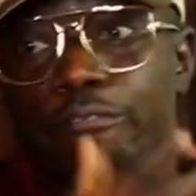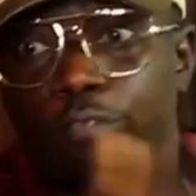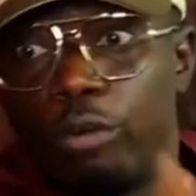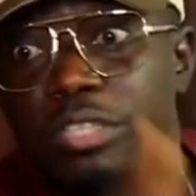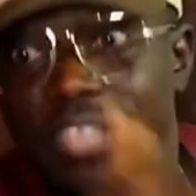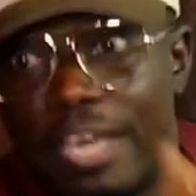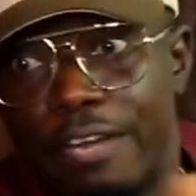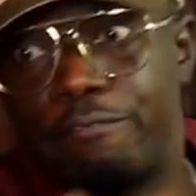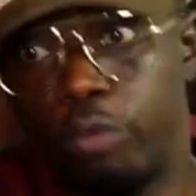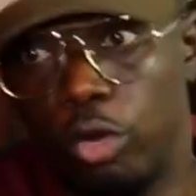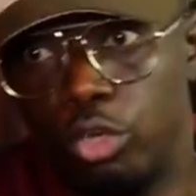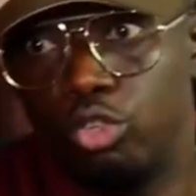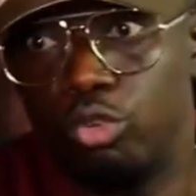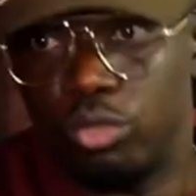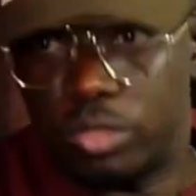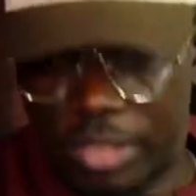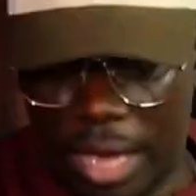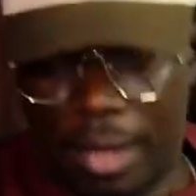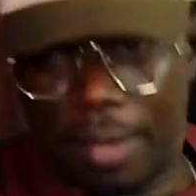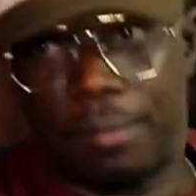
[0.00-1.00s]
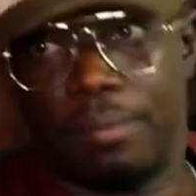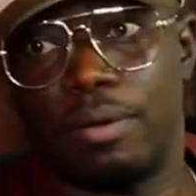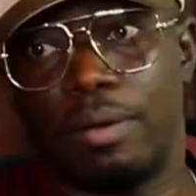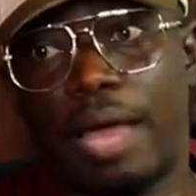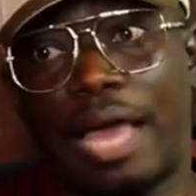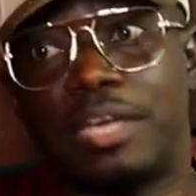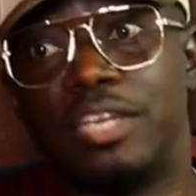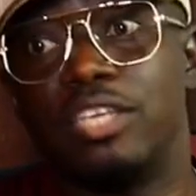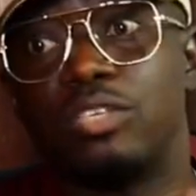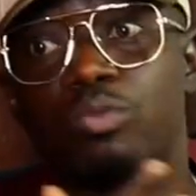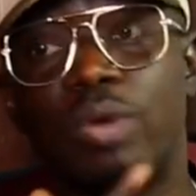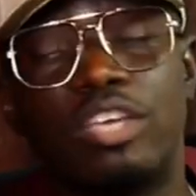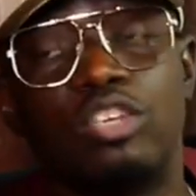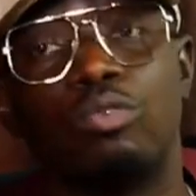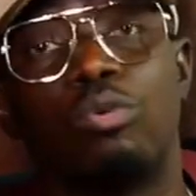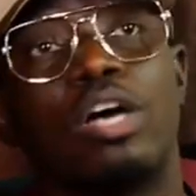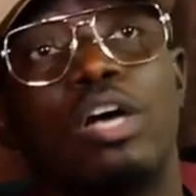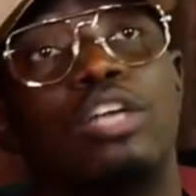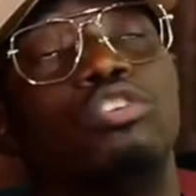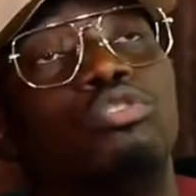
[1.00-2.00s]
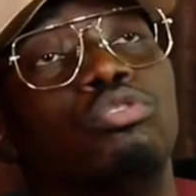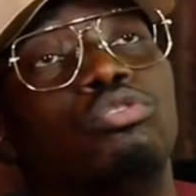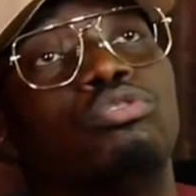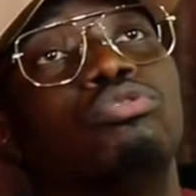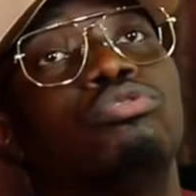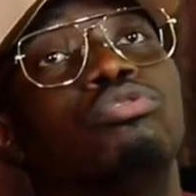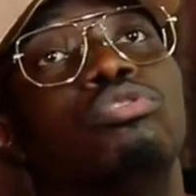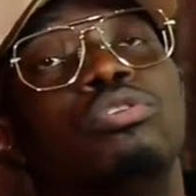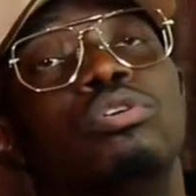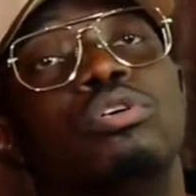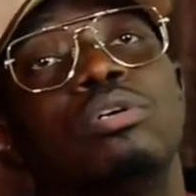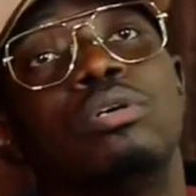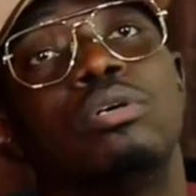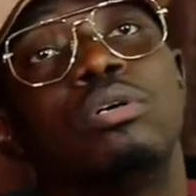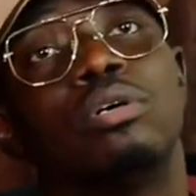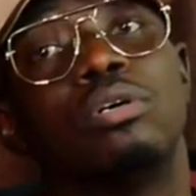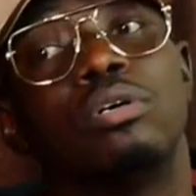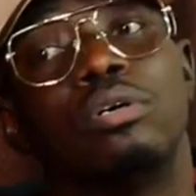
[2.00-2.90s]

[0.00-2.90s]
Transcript: we voted for you, sir. At least when you want to do,